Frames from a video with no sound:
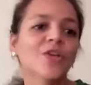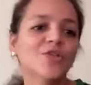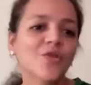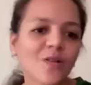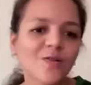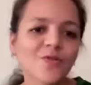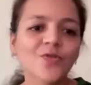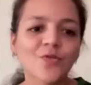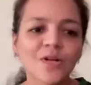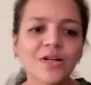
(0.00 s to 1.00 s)
So all those
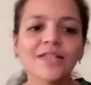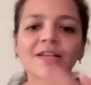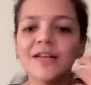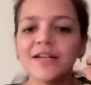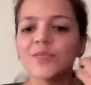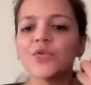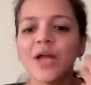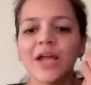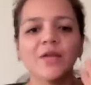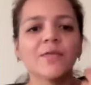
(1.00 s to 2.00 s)
who don't understand, it is
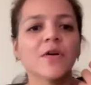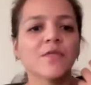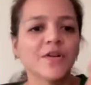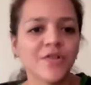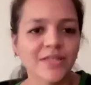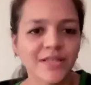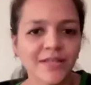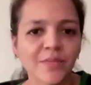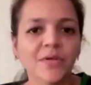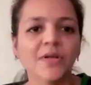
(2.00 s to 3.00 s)
polite way of addressing
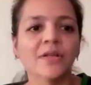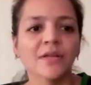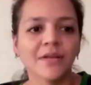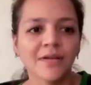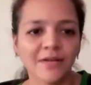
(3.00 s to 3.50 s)
somebody.